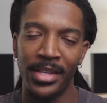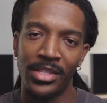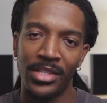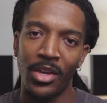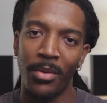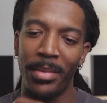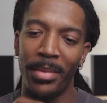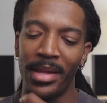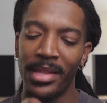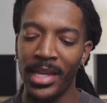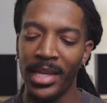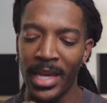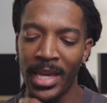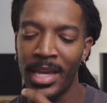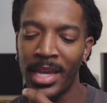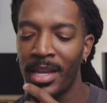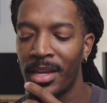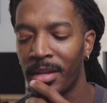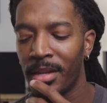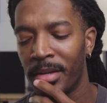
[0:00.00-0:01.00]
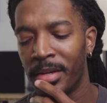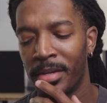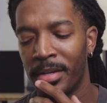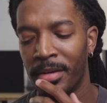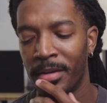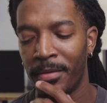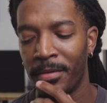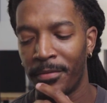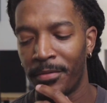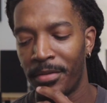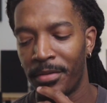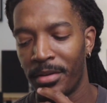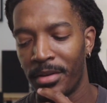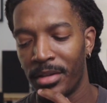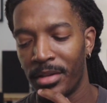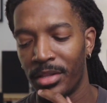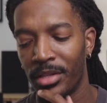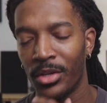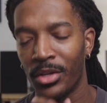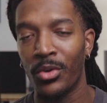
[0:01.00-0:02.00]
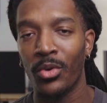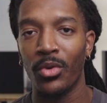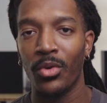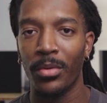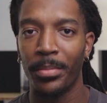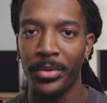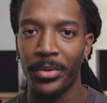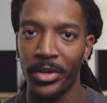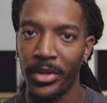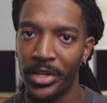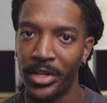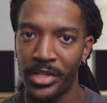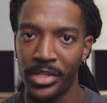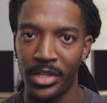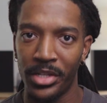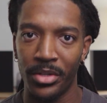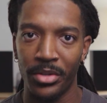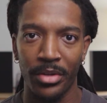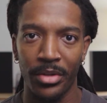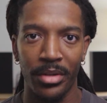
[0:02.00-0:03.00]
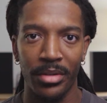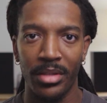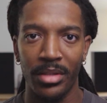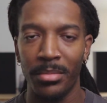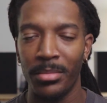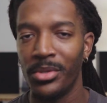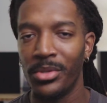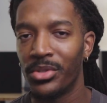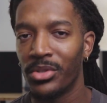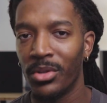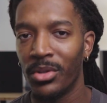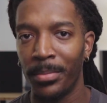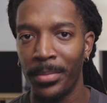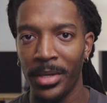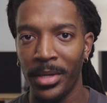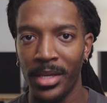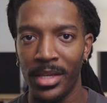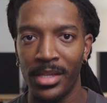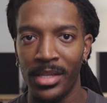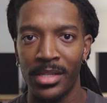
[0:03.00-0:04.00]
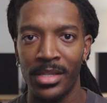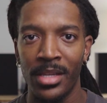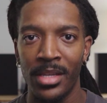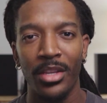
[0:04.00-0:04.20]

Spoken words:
So by the end of the chord progression or the musical piece,